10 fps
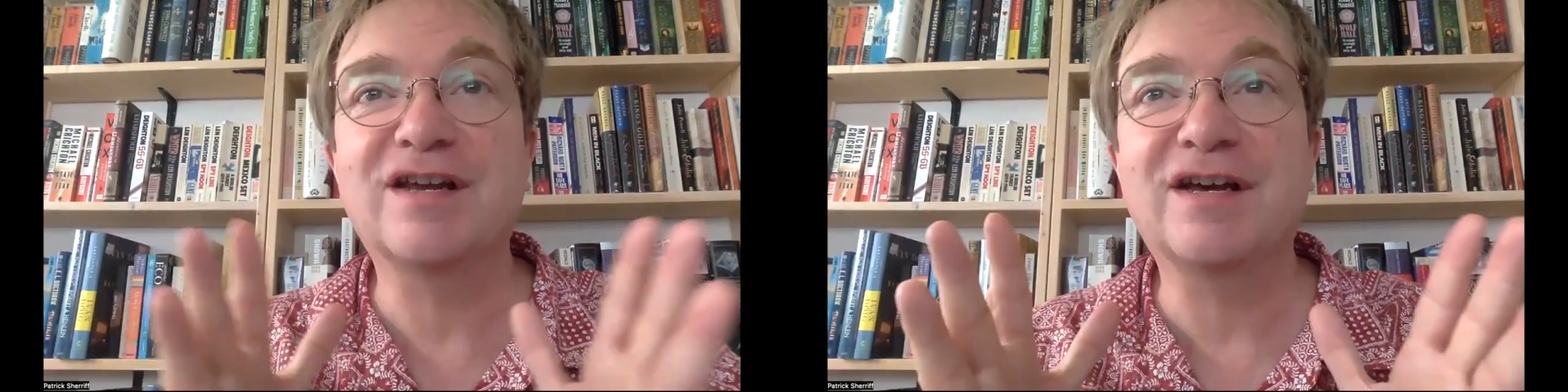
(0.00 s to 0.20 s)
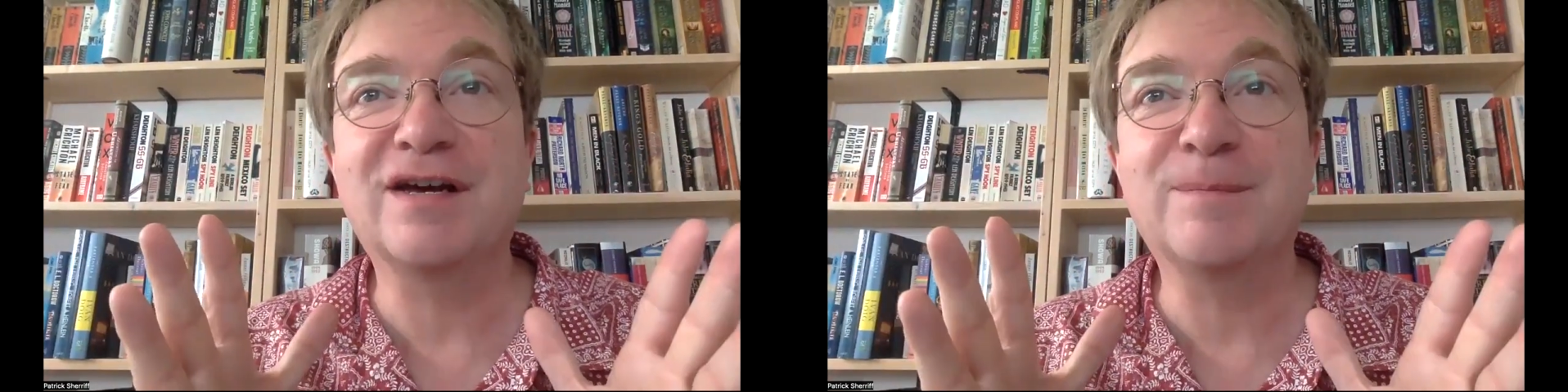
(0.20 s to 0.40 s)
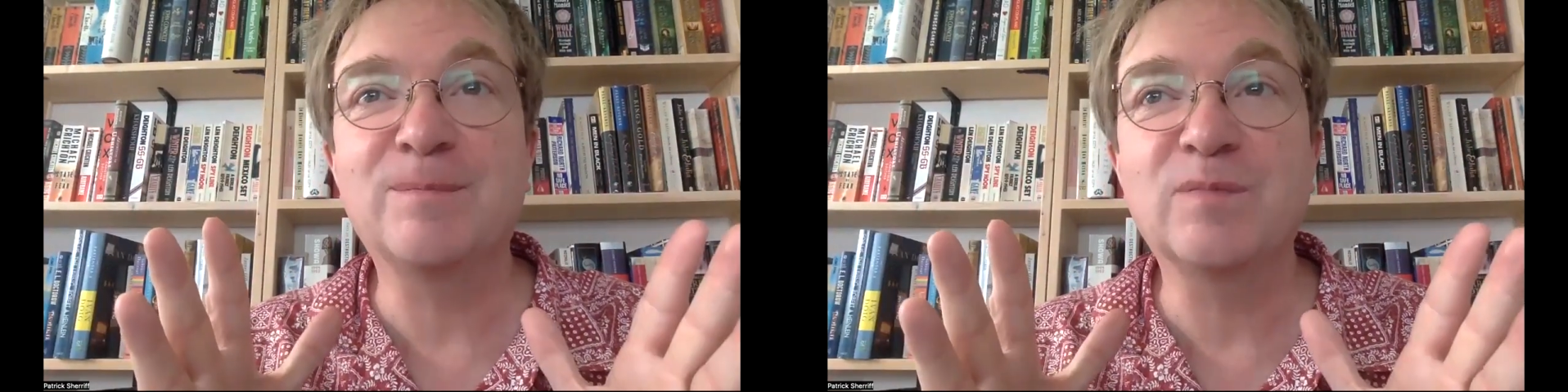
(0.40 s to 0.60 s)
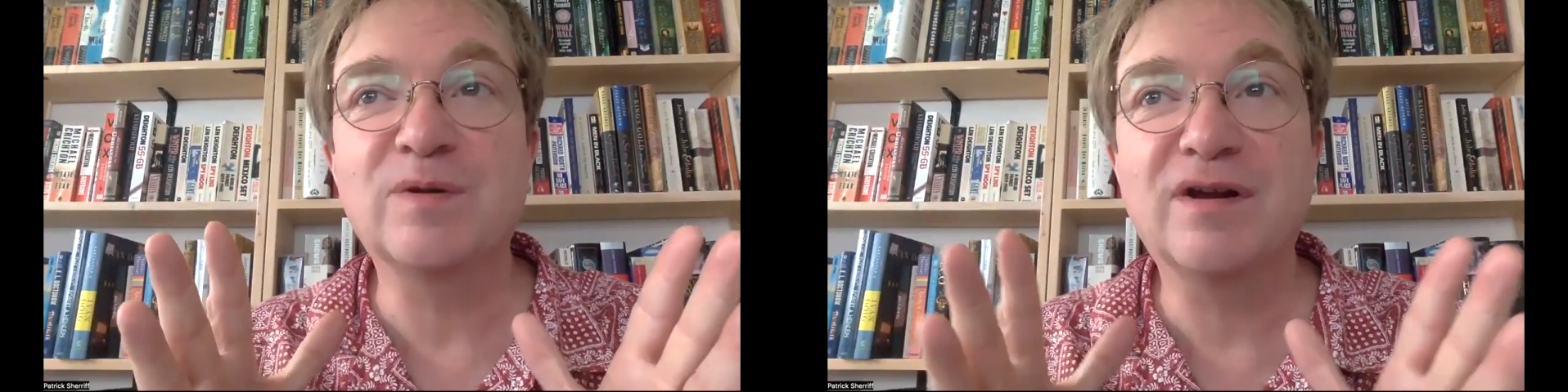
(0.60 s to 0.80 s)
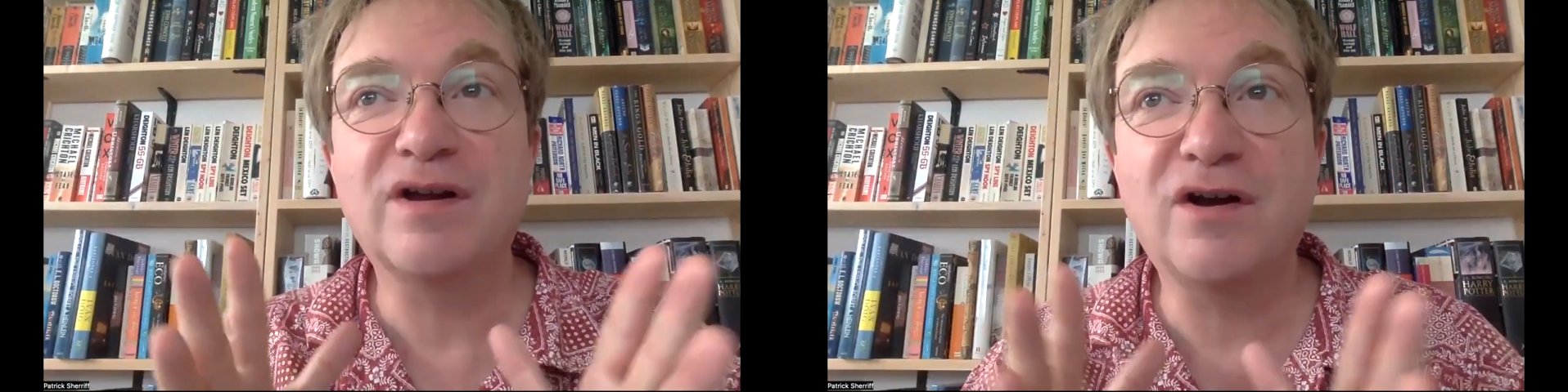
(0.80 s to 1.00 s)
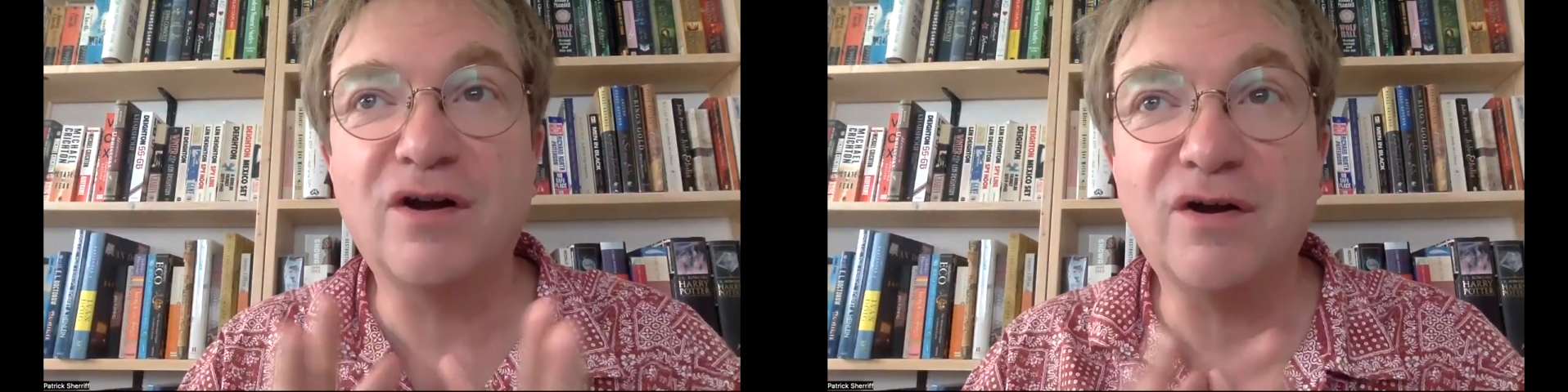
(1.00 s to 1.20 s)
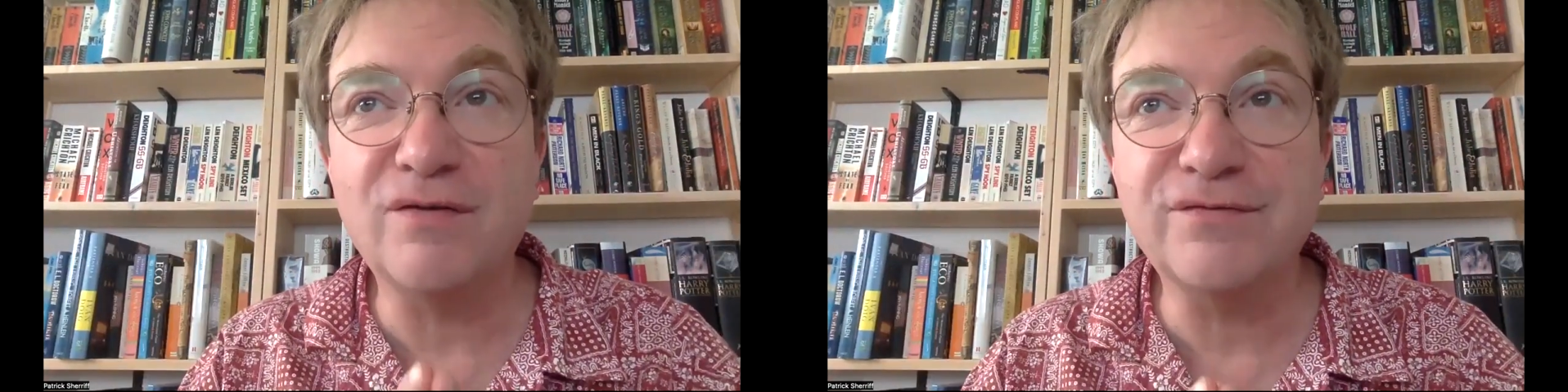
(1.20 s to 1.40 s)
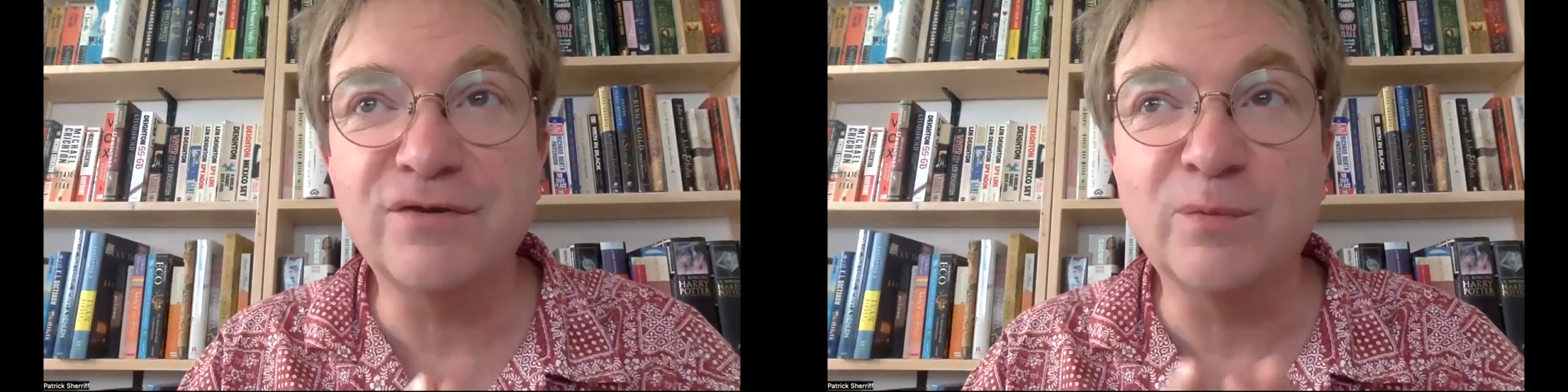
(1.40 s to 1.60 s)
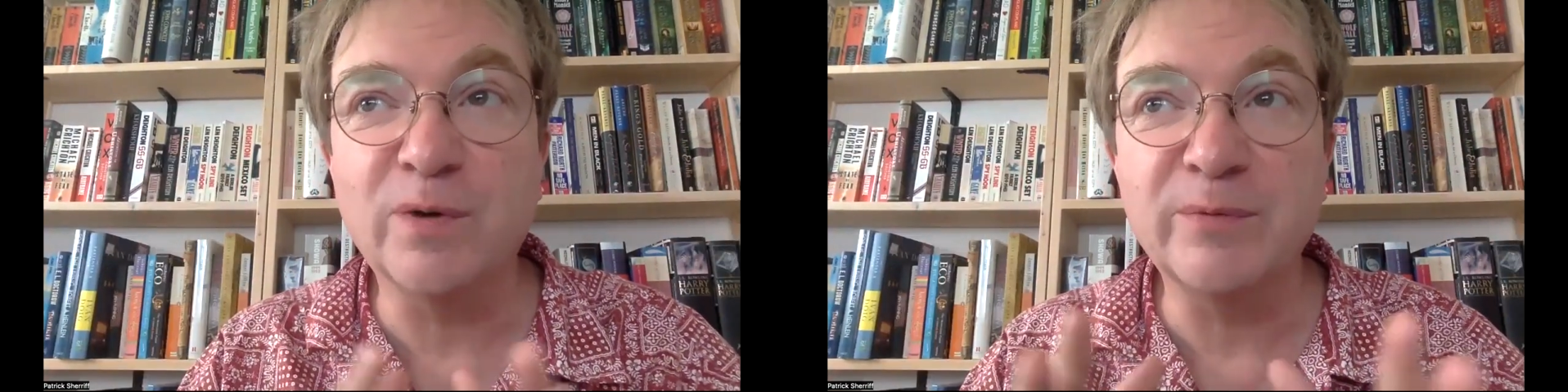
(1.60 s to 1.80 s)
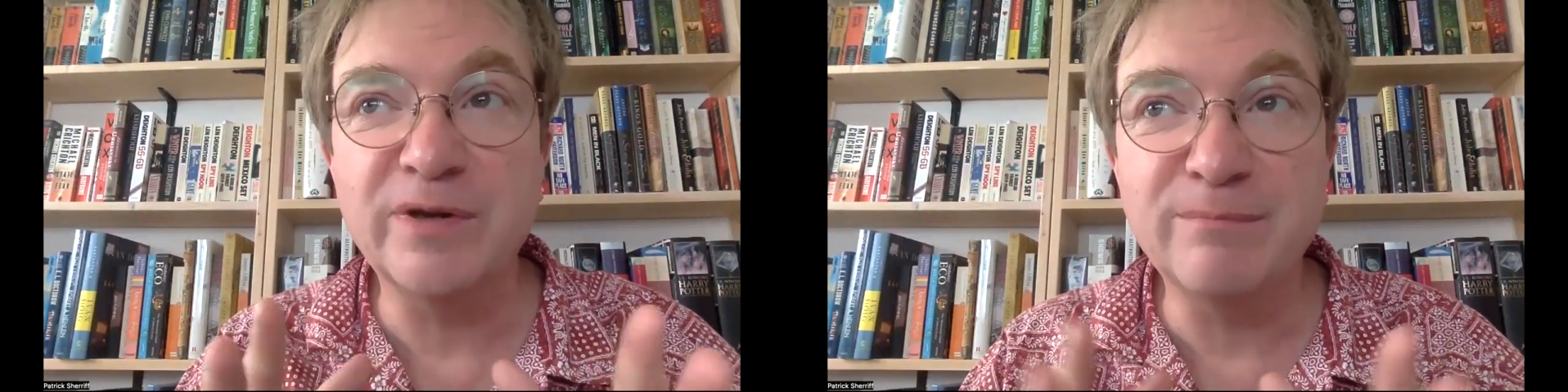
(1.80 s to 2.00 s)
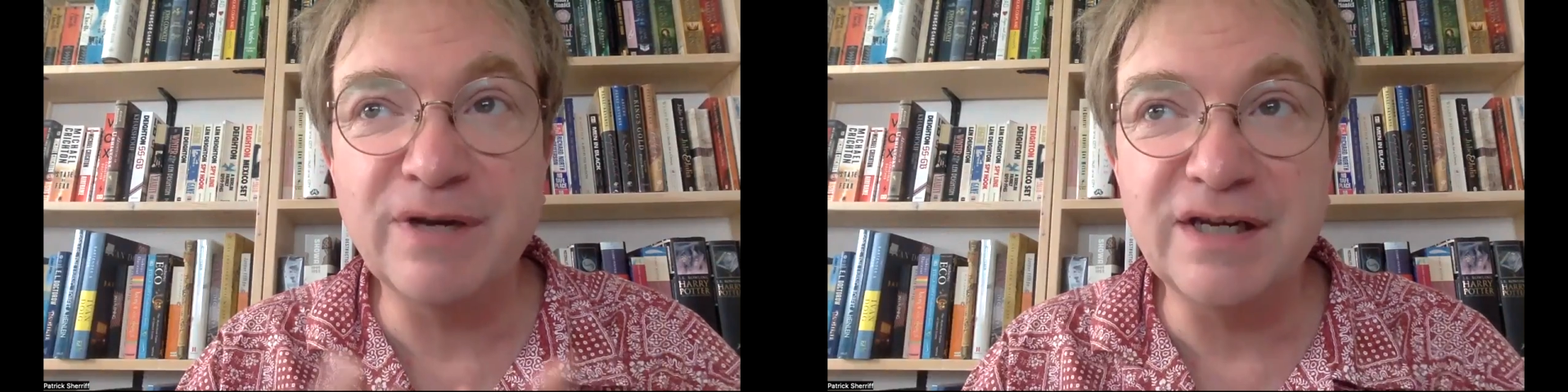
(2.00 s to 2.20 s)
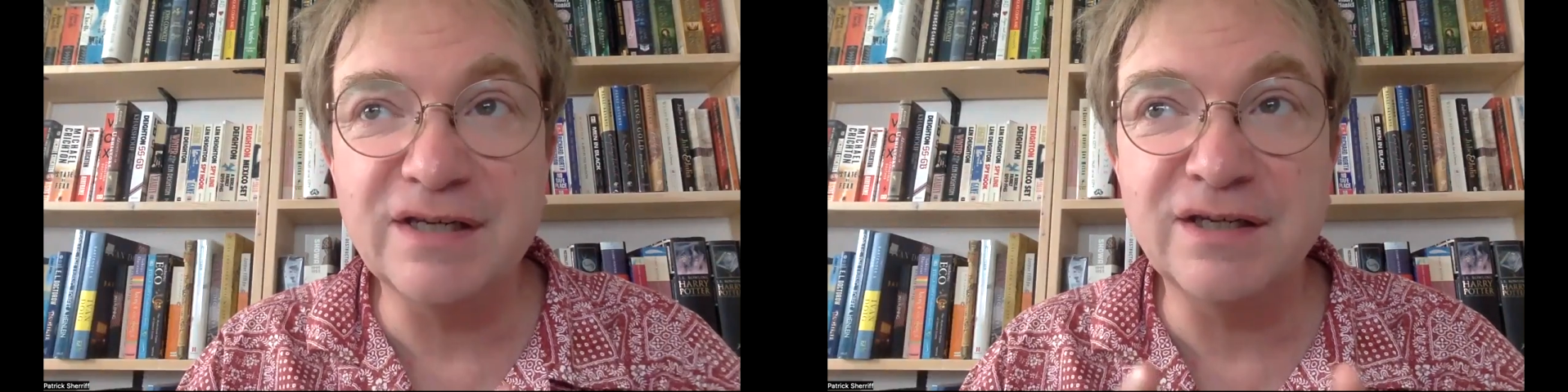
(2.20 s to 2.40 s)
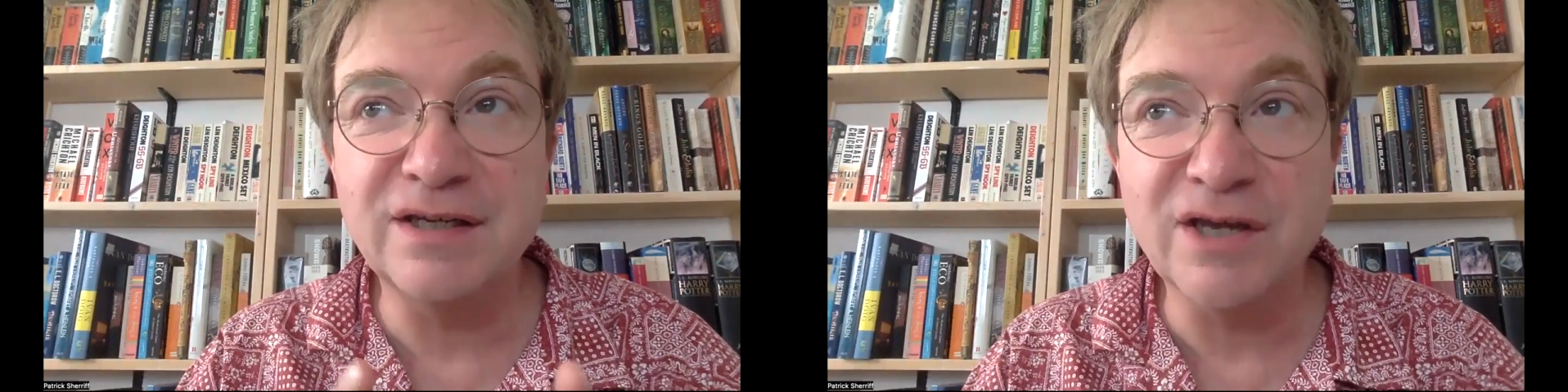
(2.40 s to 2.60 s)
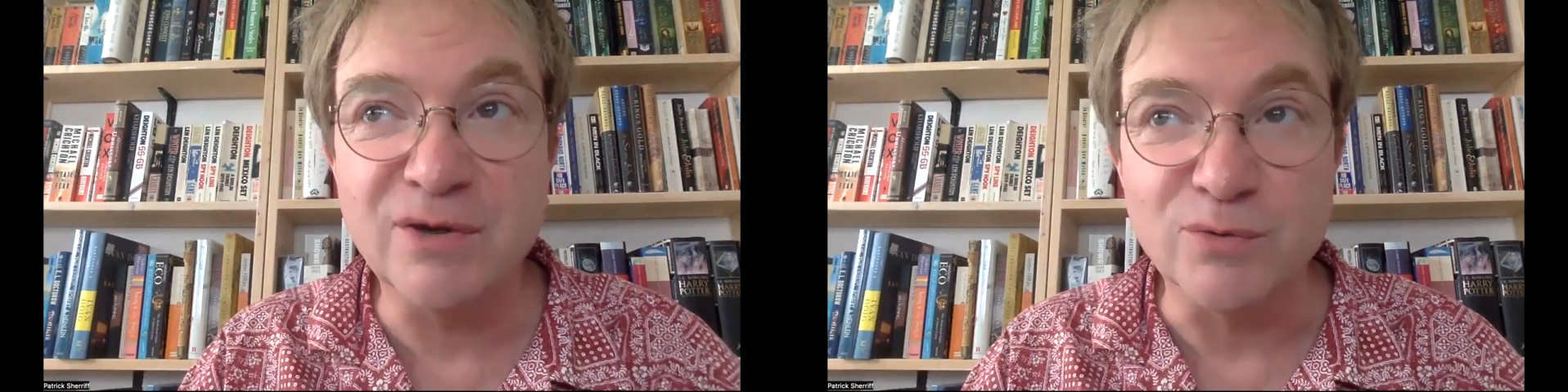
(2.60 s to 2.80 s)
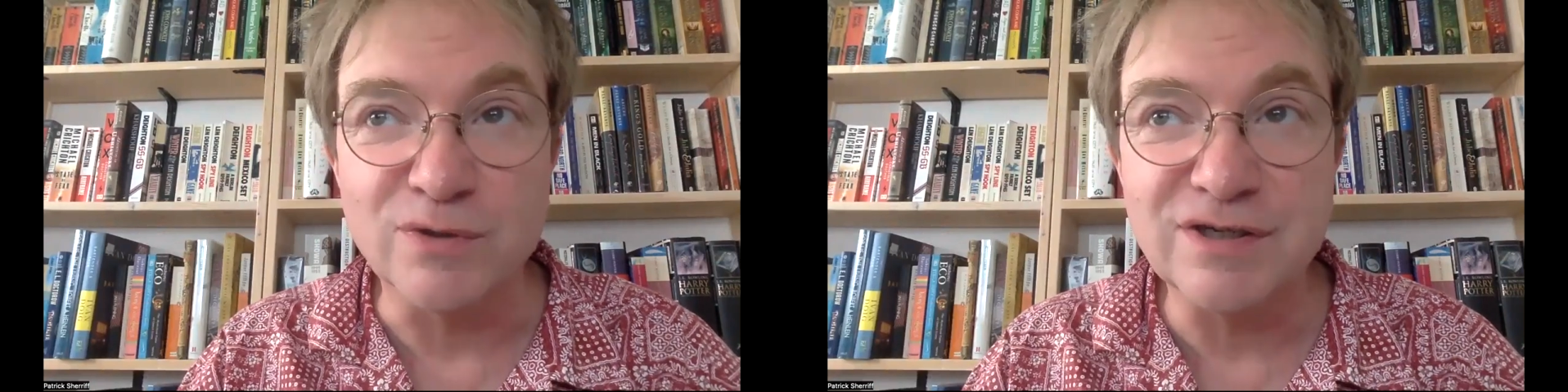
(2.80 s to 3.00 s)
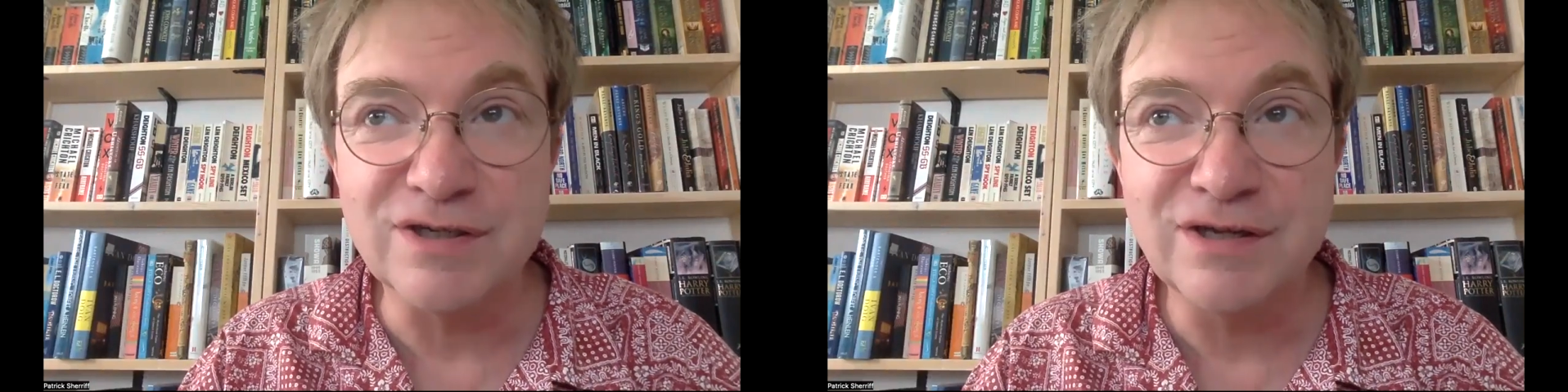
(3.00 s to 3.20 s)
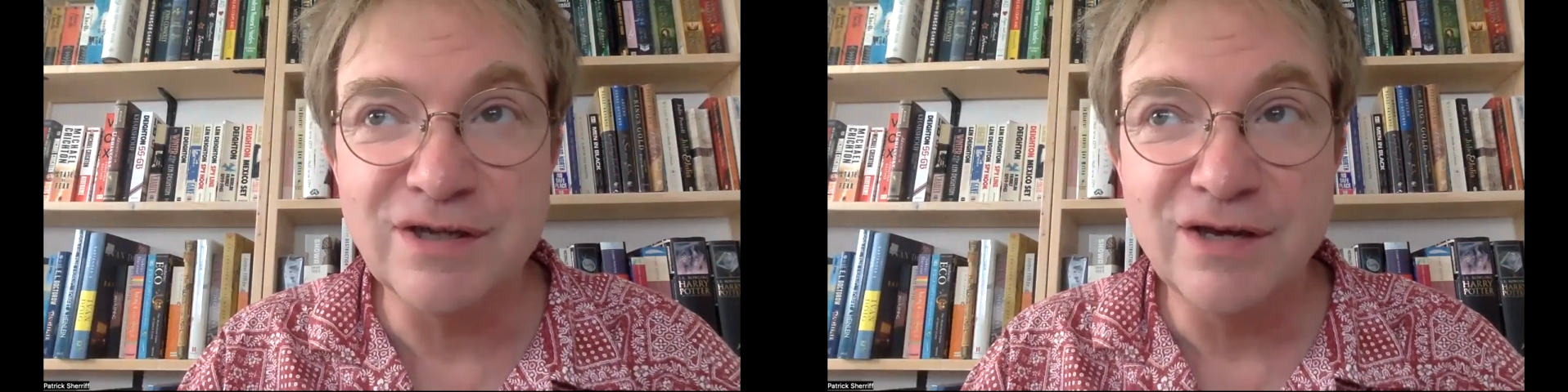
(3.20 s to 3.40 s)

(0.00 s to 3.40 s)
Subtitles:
Um, Often when we make notes,